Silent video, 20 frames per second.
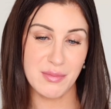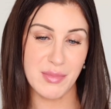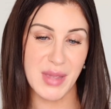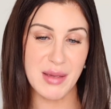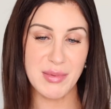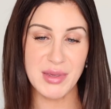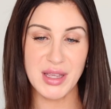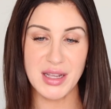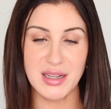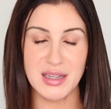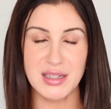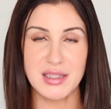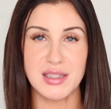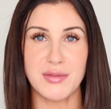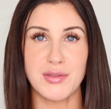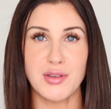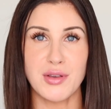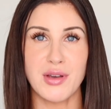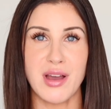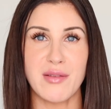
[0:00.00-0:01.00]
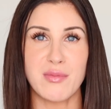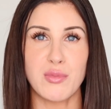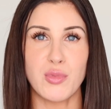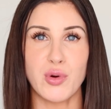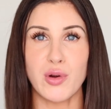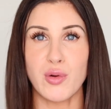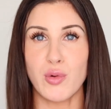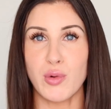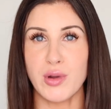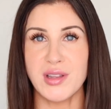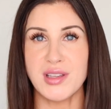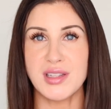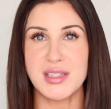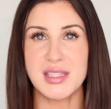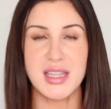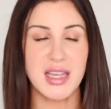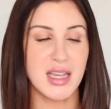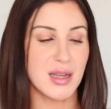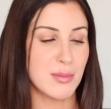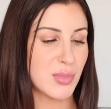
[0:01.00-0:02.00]
Maybe it is if you have more oily
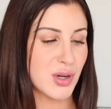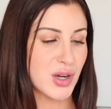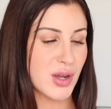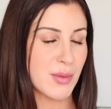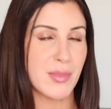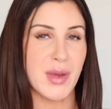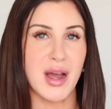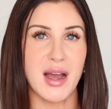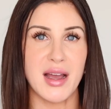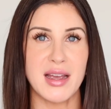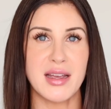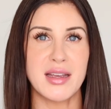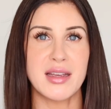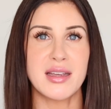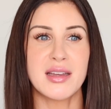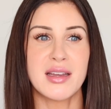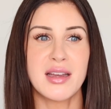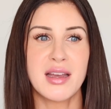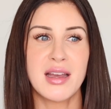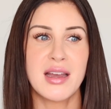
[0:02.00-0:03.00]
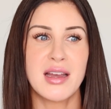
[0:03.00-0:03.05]
skin, but on my